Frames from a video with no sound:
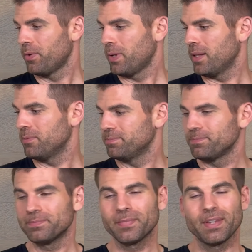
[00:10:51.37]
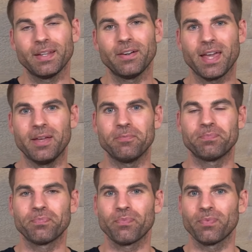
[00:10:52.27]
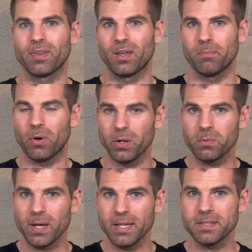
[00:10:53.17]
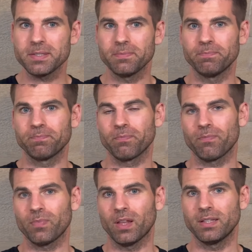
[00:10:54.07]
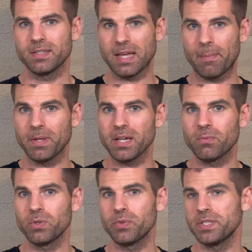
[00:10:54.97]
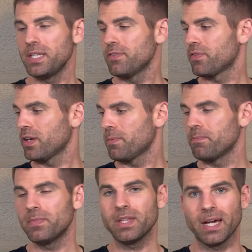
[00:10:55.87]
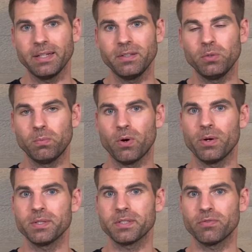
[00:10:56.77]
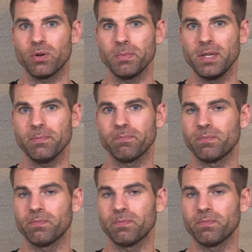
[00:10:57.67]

Well, okay, point wise, this Armagnac would receive um, 92 points from me.